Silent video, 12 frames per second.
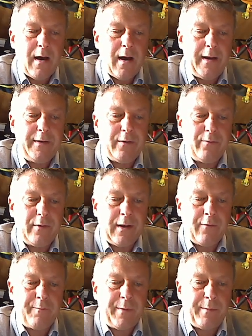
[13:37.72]
I don't
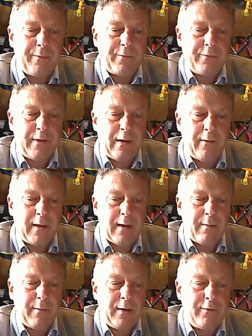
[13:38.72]
love people staring
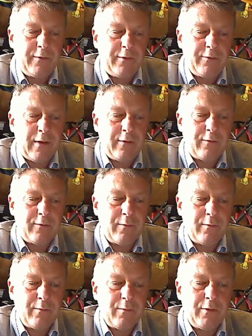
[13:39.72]
at me, she says,
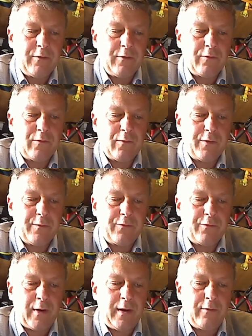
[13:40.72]
which is sort of
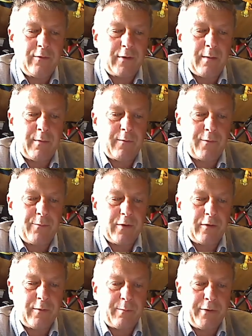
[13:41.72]
strange coming from
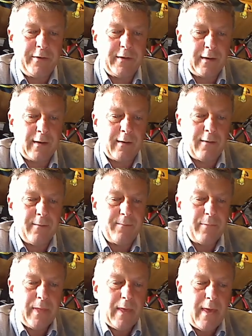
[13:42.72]
such a pretty girl.
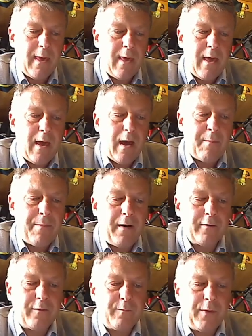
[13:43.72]
A
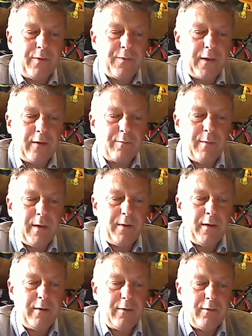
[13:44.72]
part of me thinks
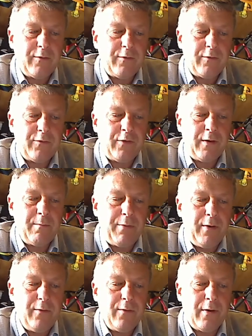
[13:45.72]
maybe she
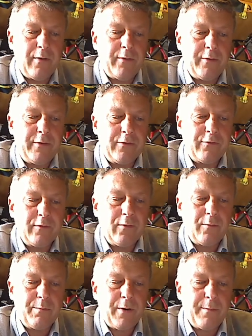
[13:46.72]
blew her audition
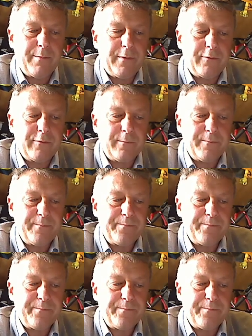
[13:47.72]
on purpose.